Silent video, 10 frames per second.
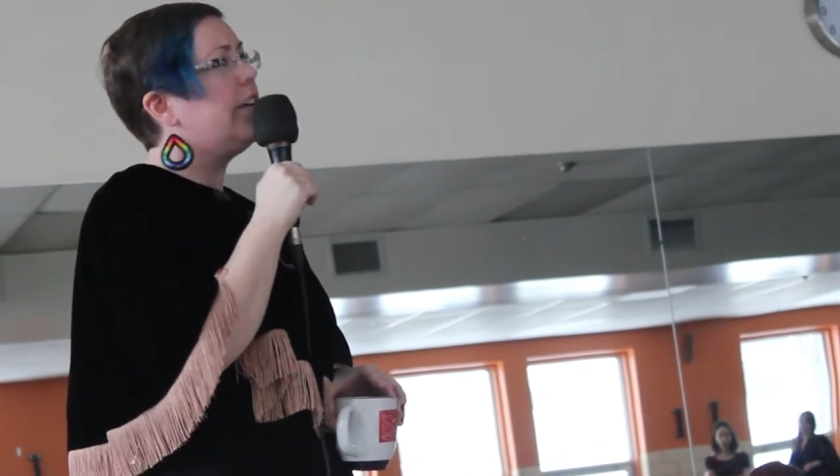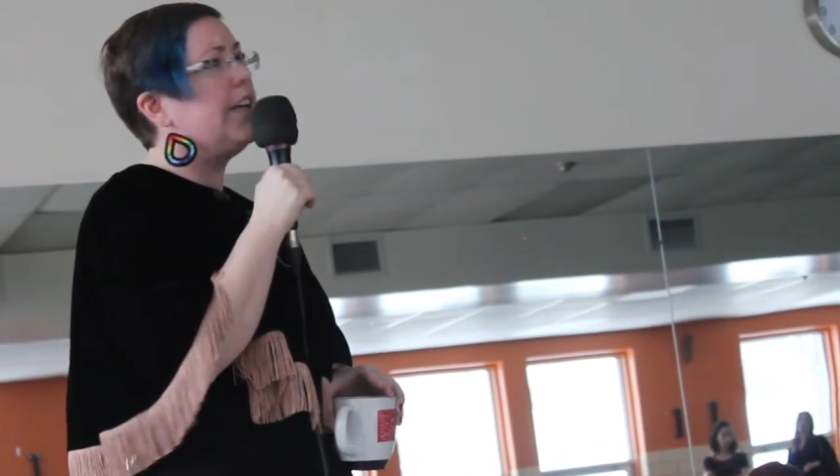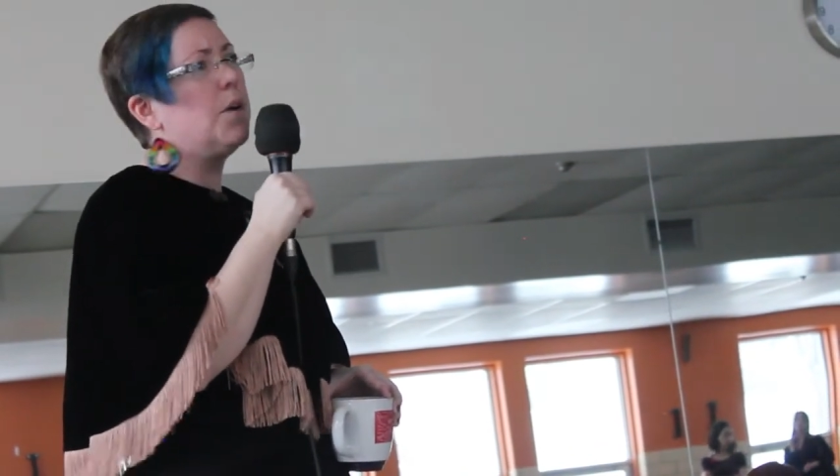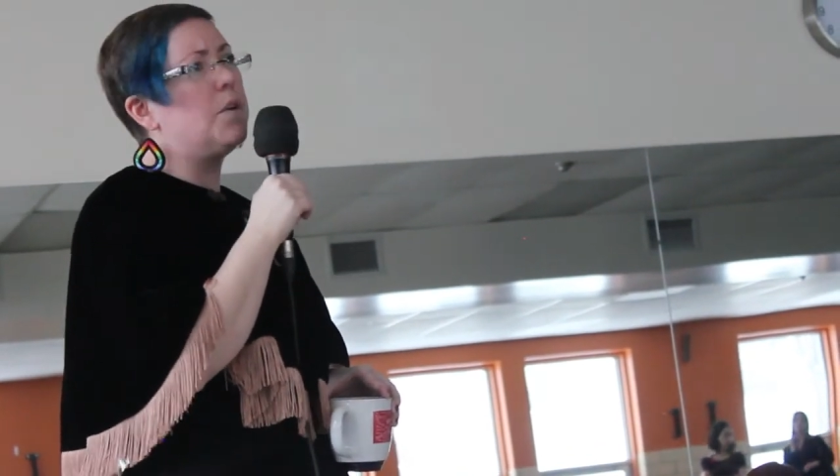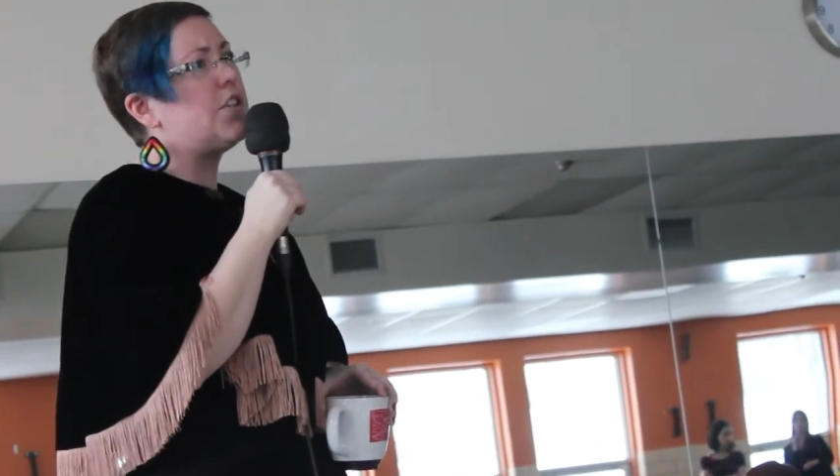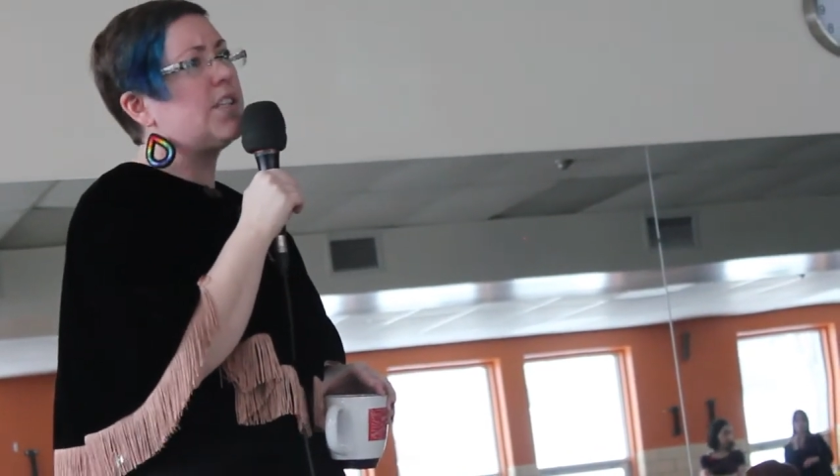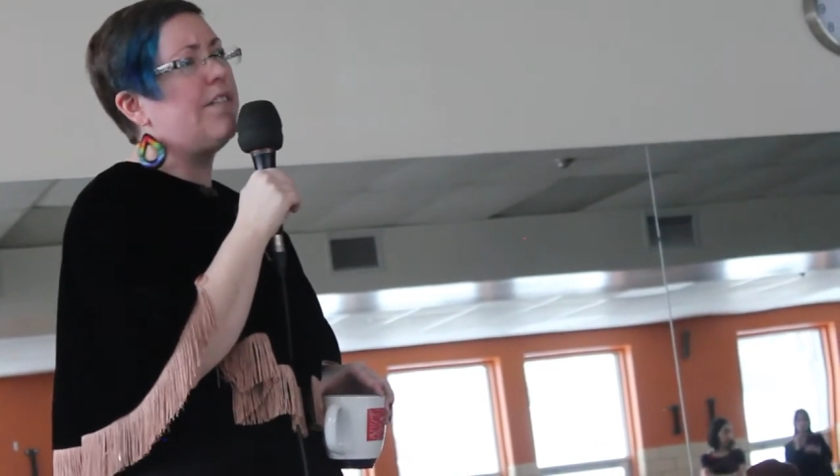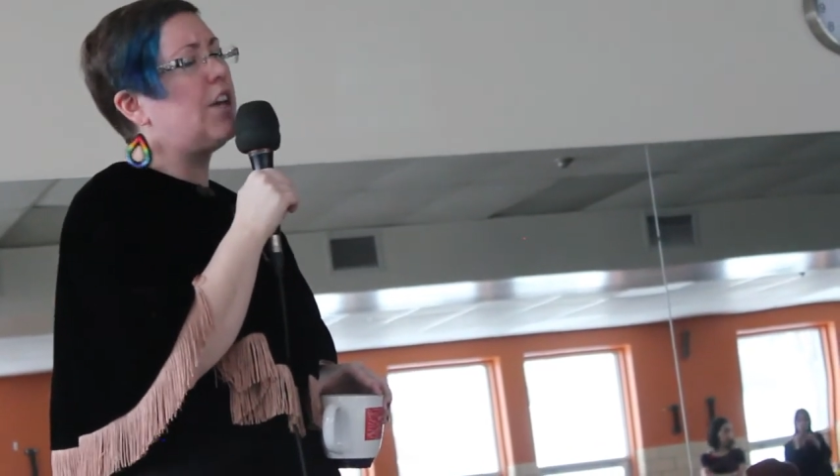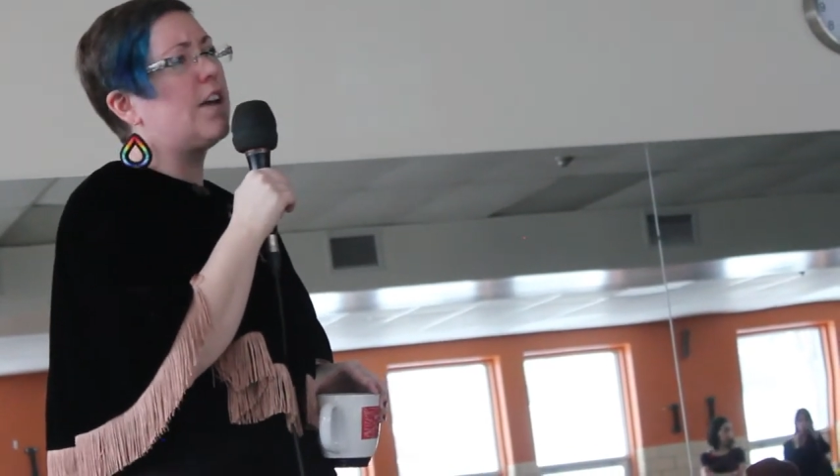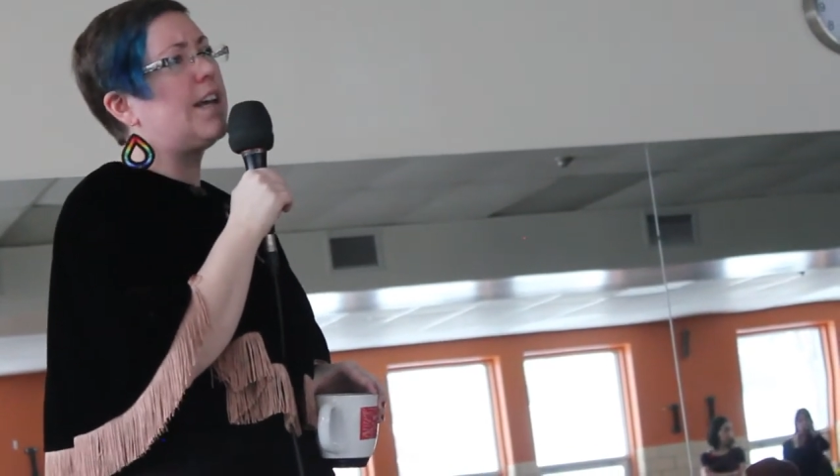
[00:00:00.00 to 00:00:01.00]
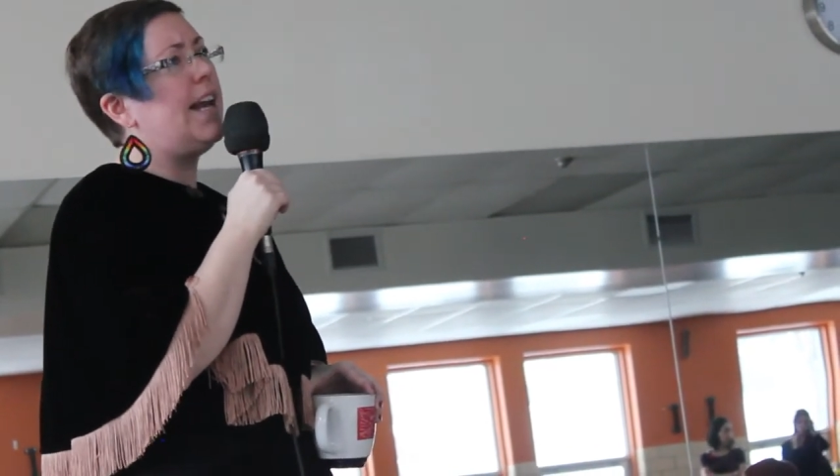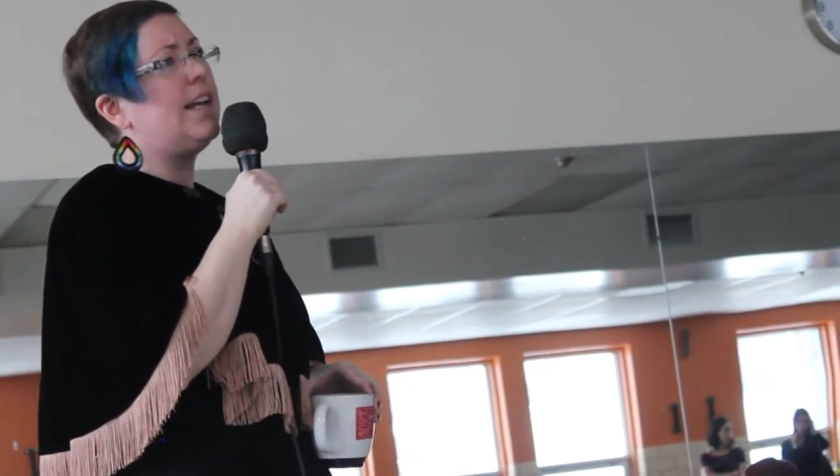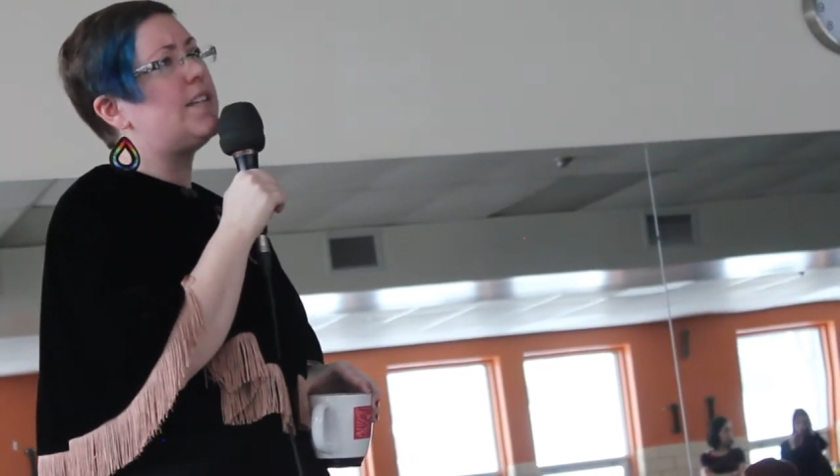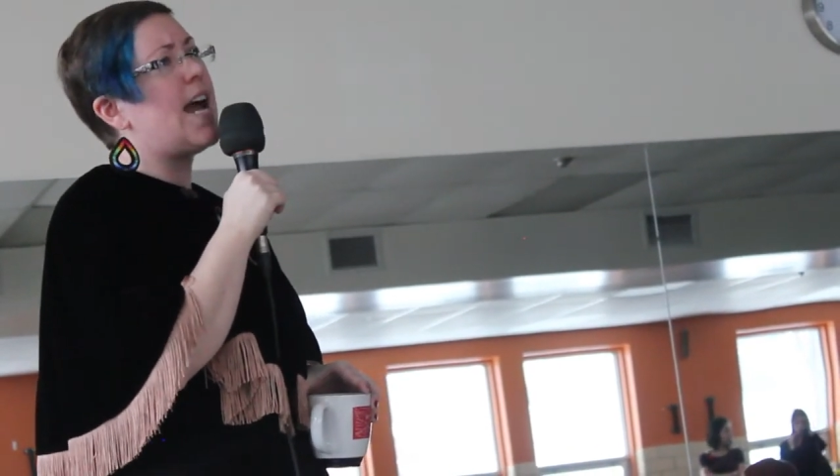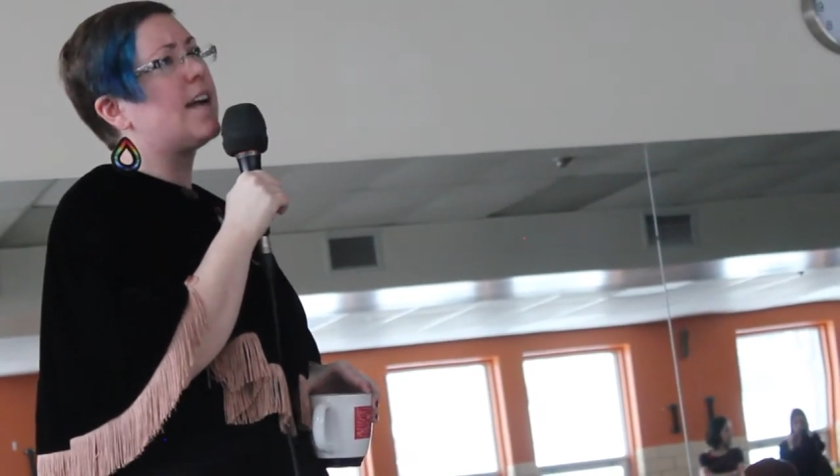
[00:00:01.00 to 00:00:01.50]
you know, we're just living on
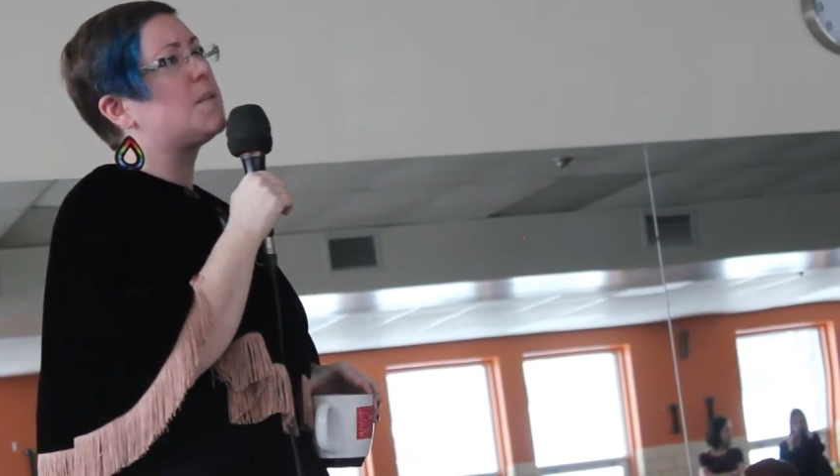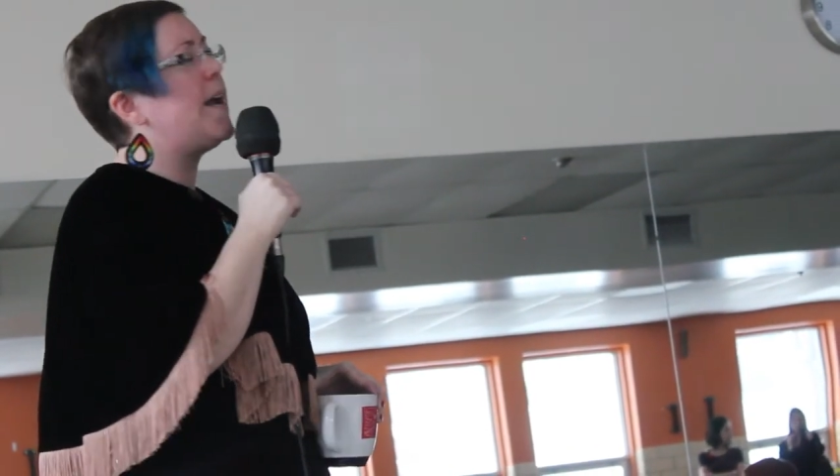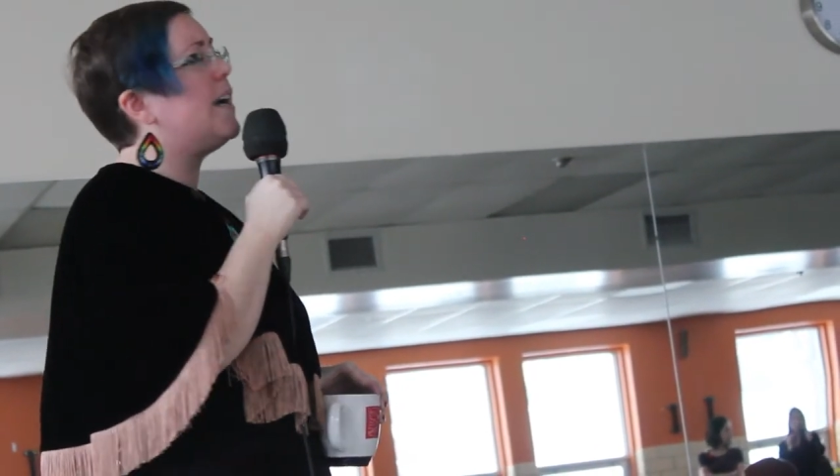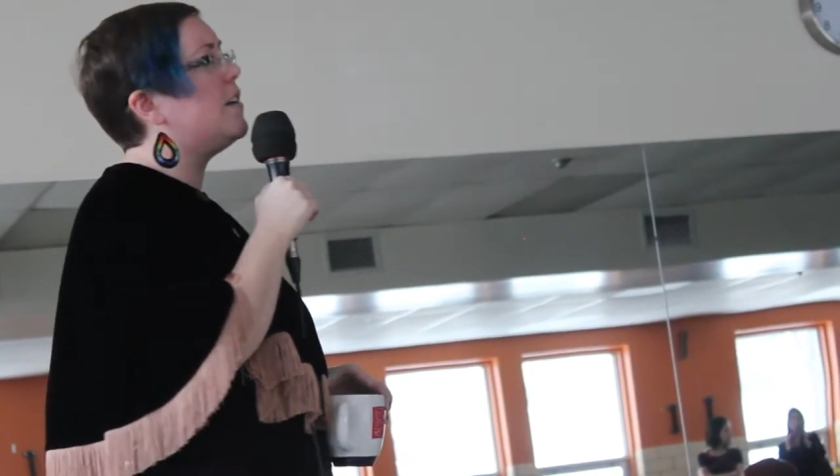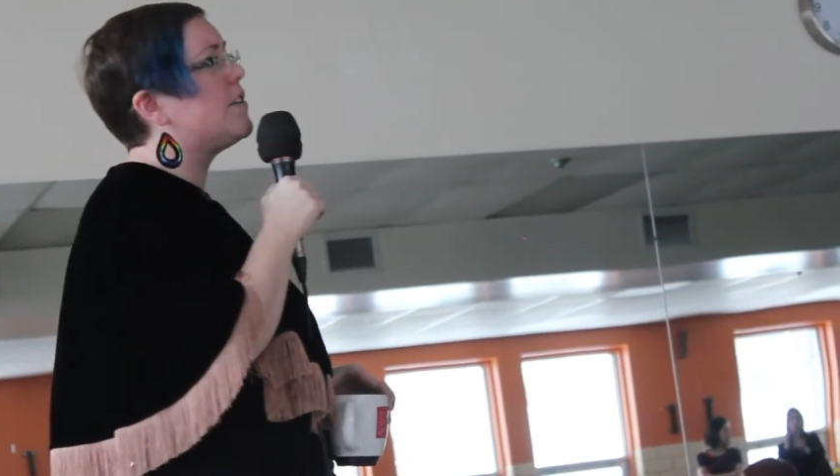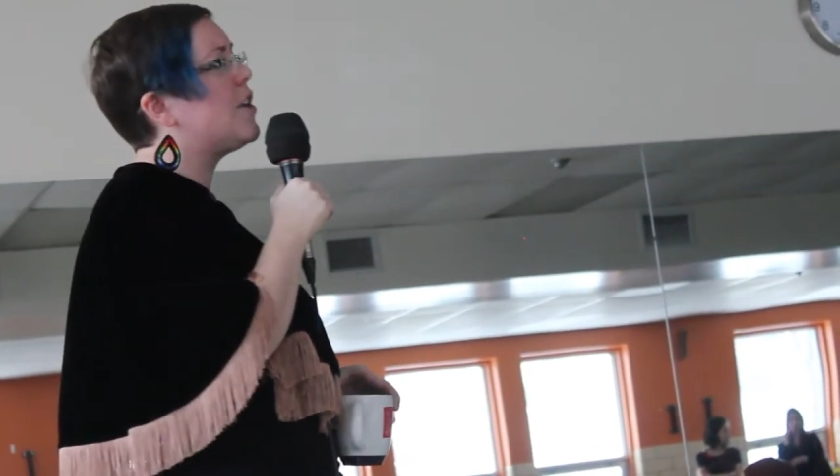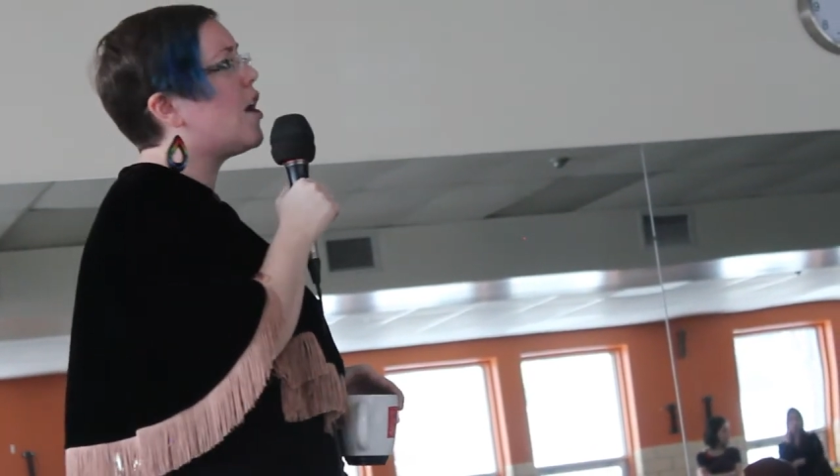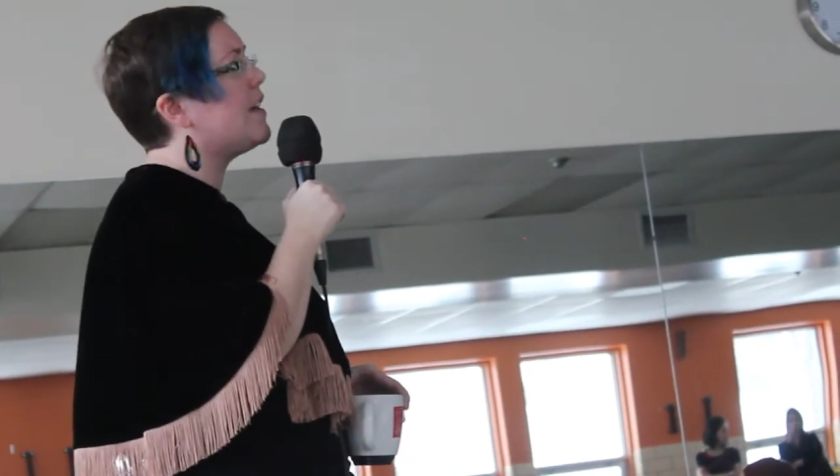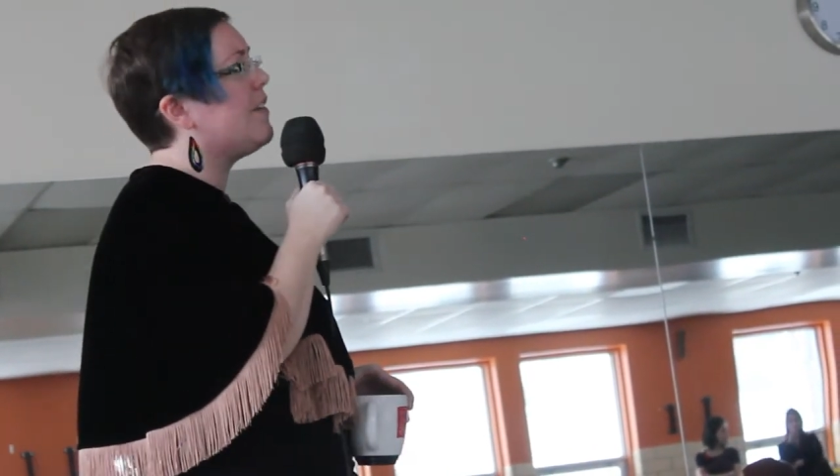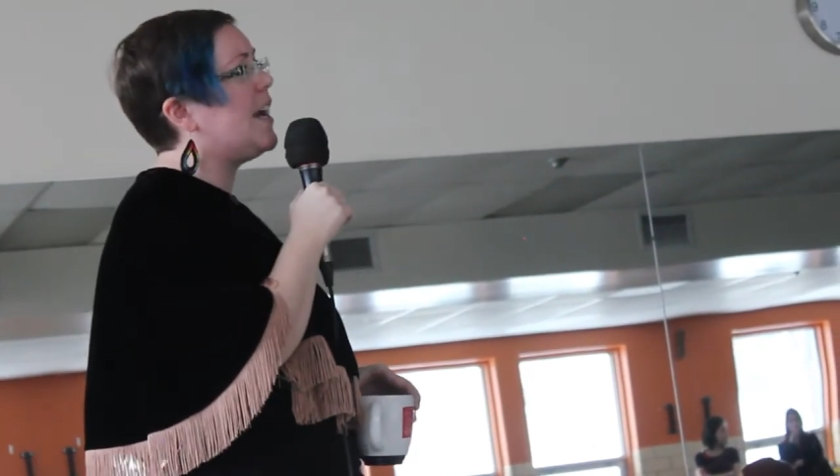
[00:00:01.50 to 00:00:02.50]
Canadian taxpayers and not giving